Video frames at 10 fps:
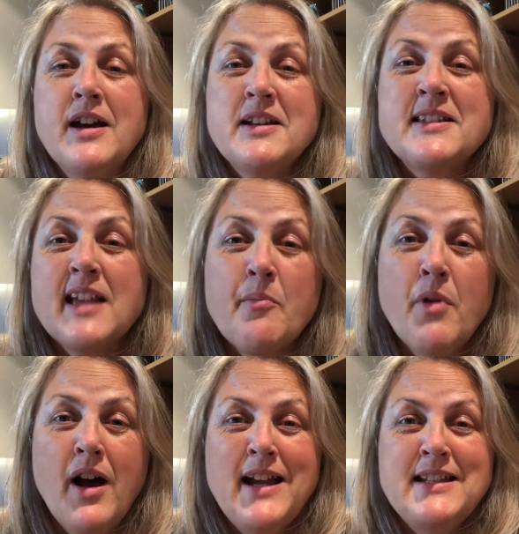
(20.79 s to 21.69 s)
some
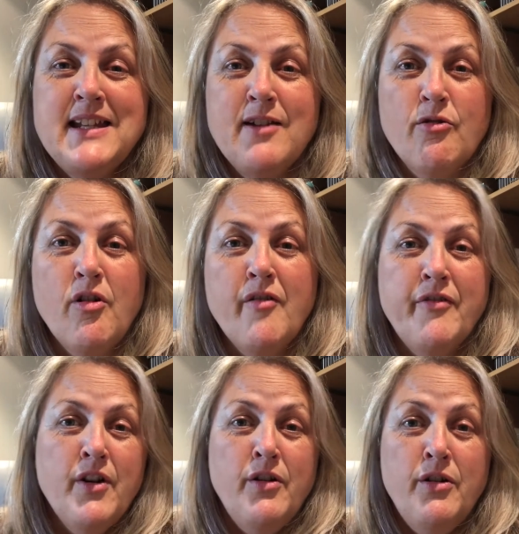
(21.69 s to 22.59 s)
idea of
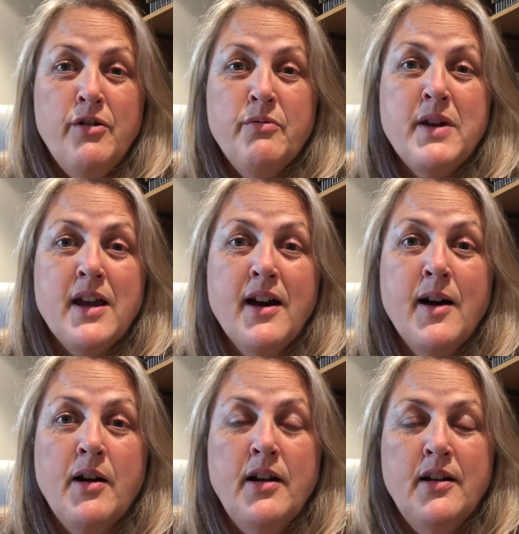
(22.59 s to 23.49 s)
who we
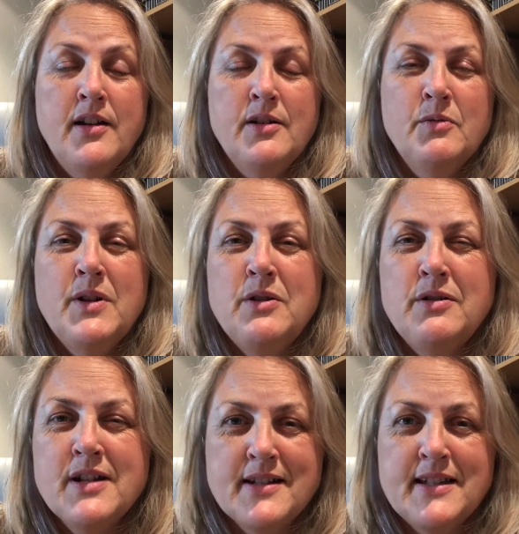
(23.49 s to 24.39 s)
are when you
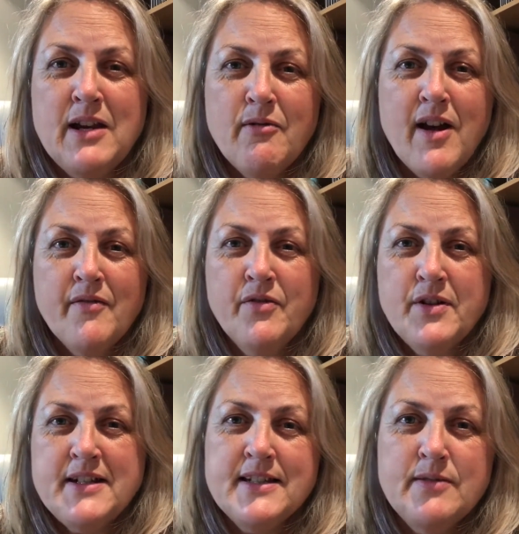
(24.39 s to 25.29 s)
just hear our
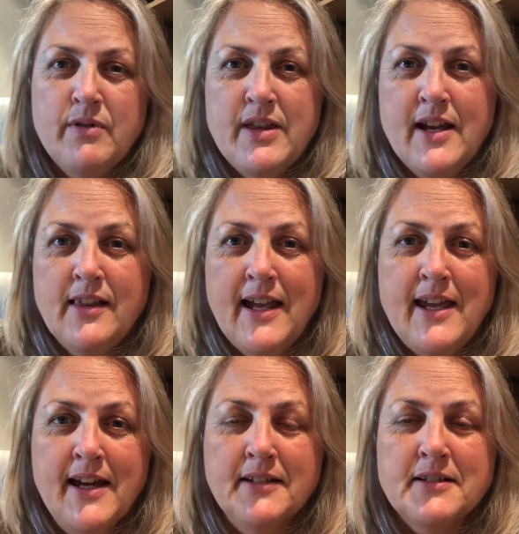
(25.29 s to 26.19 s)
voices with our
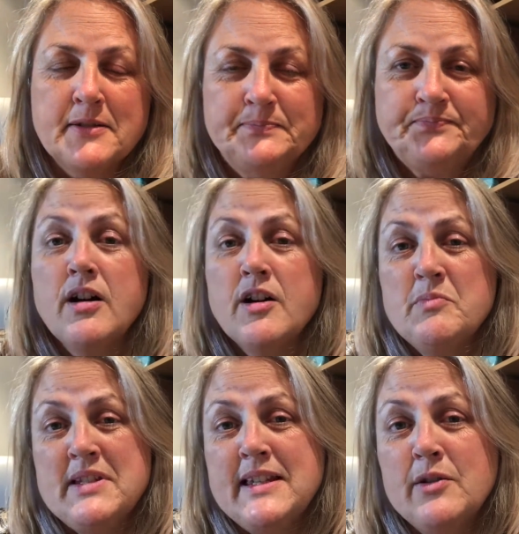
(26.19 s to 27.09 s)
layouts.
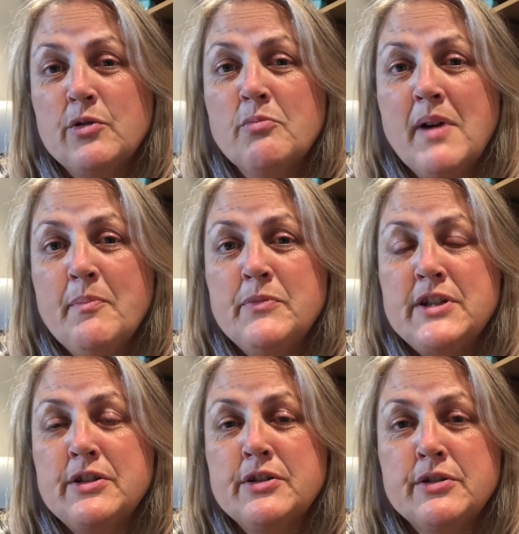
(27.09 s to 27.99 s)
I'm a single mum
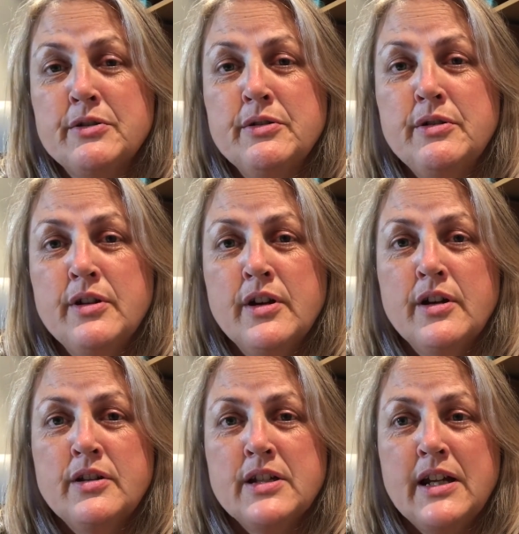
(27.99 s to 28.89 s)
to two
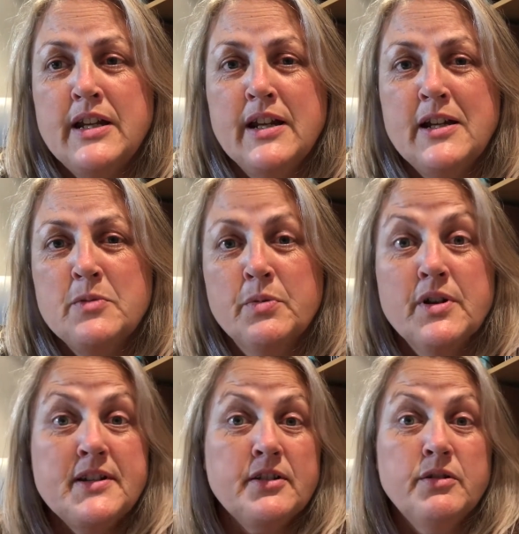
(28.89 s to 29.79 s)
teenage
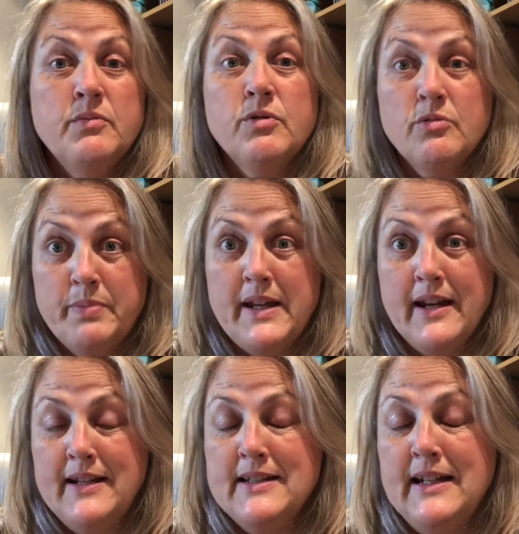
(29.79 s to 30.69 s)
boys who will be
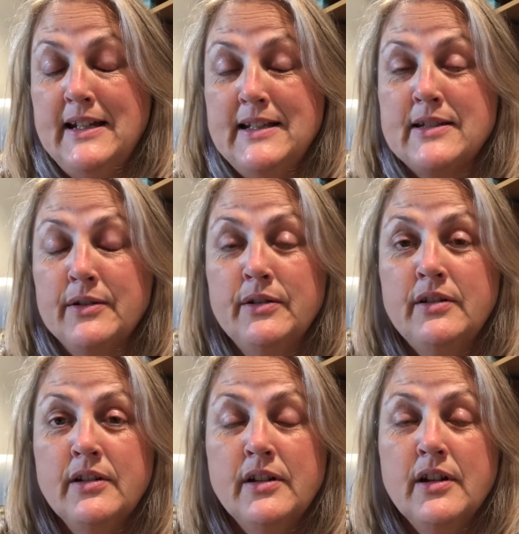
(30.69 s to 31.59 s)
18
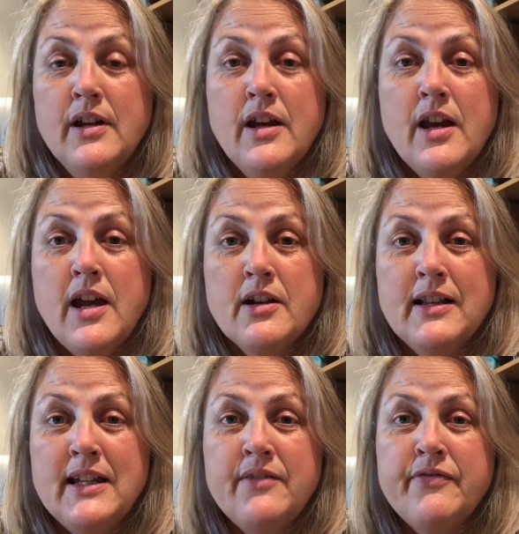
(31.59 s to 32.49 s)
soon, and I
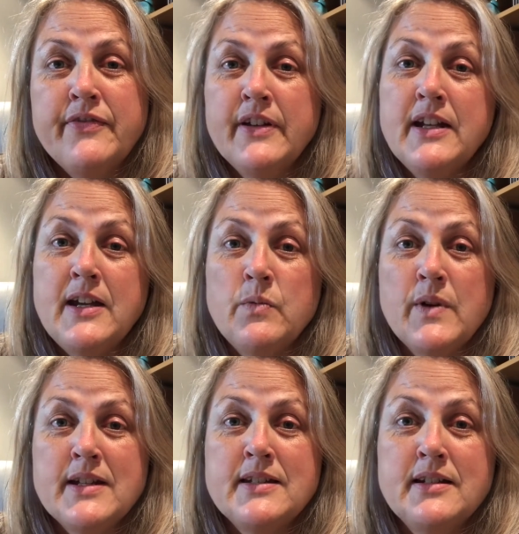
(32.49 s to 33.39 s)
live in
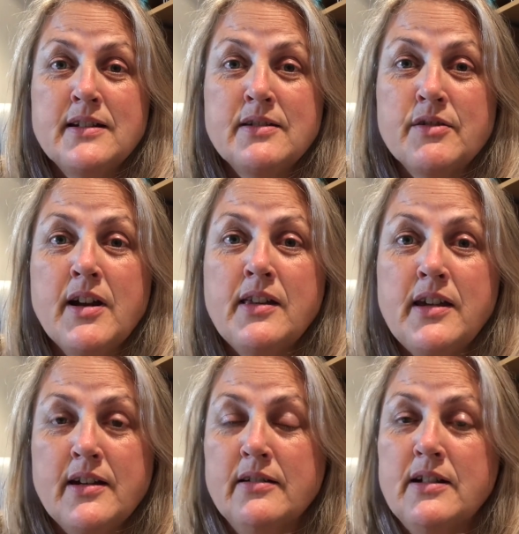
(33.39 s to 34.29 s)
Western
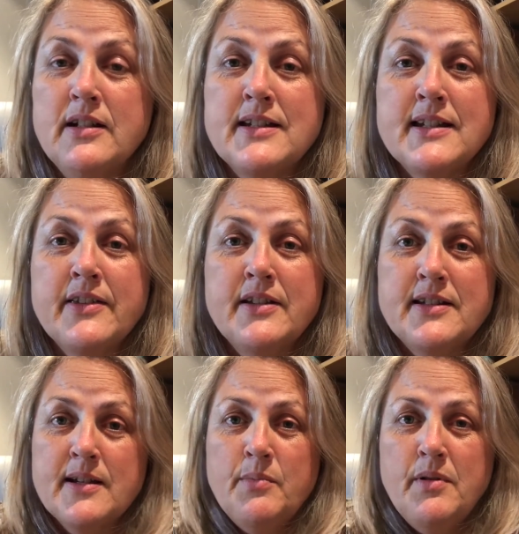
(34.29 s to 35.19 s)
Australia in a southern
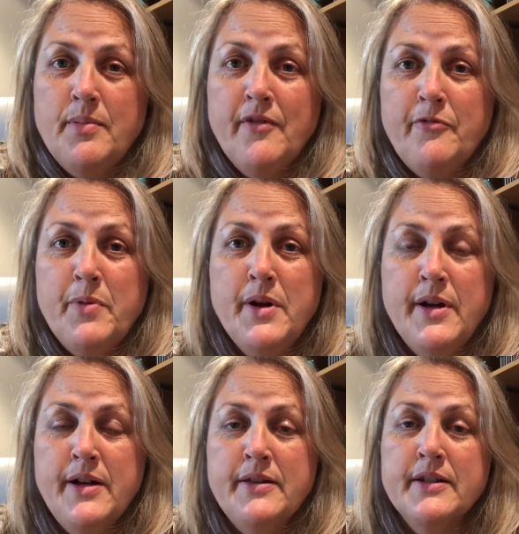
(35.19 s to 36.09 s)
suburb of
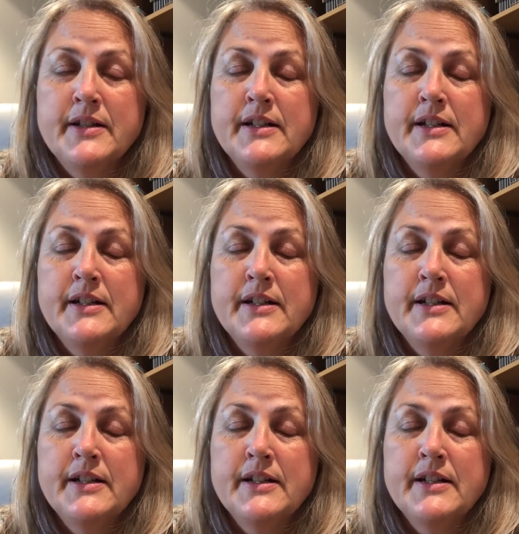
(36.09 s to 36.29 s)
Perth.